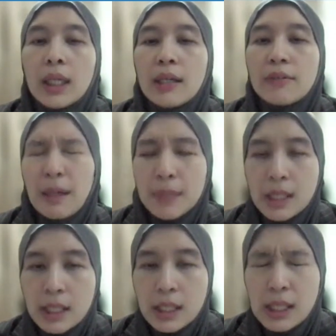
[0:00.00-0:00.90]

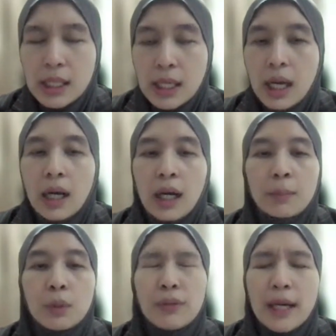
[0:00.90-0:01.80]
pharmacists,
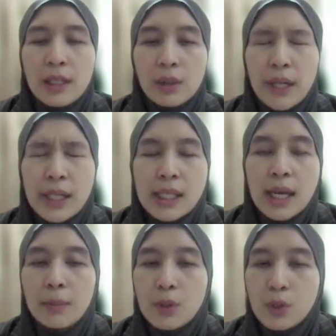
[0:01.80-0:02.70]
both undergrads
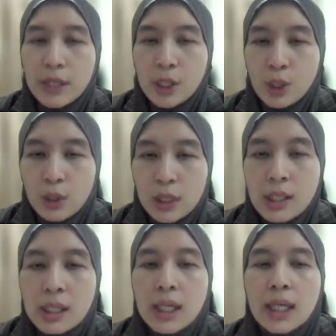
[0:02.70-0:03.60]
and postgrad
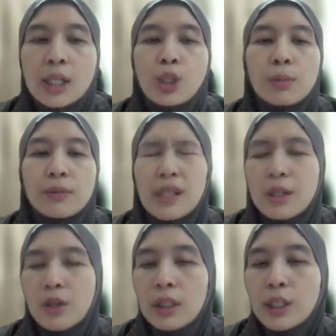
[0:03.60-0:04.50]
students, to improve their
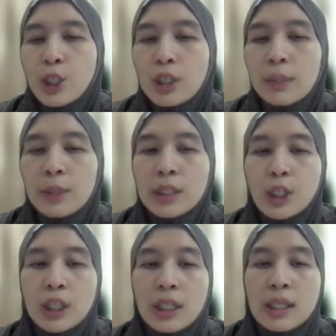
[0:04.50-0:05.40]
knowledge,
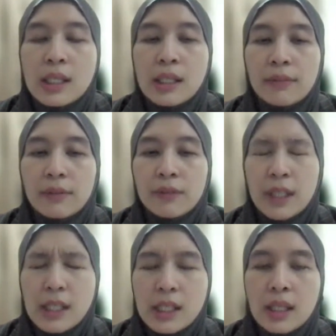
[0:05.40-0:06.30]
communication, and
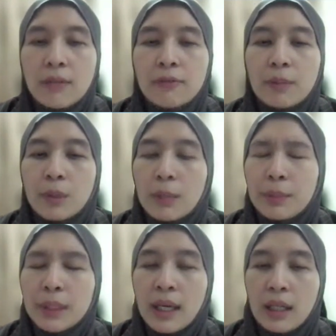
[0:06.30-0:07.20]
self-efficacy for proper
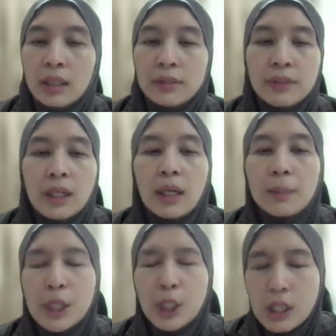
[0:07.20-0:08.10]
care of
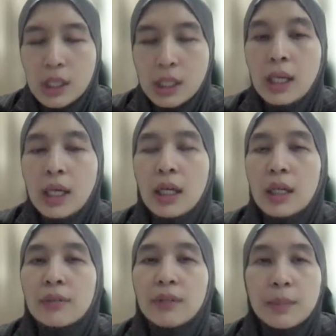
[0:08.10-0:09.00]
patients
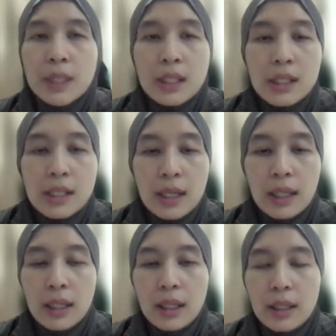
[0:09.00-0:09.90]
with diabetes
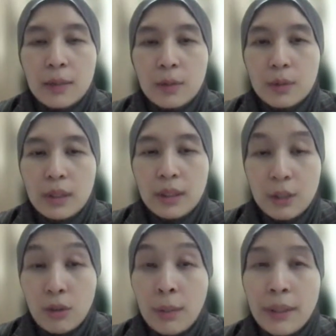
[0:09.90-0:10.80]

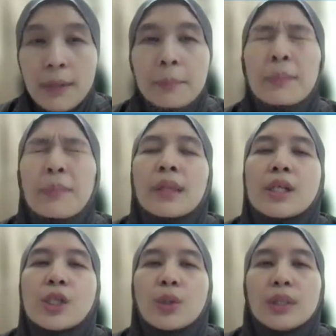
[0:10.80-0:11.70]
in Ramadan.
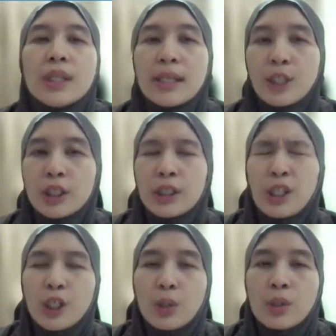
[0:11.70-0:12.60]
So this actually
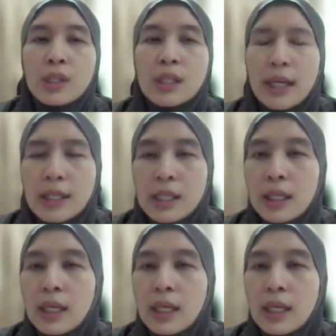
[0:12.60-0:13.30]
shows that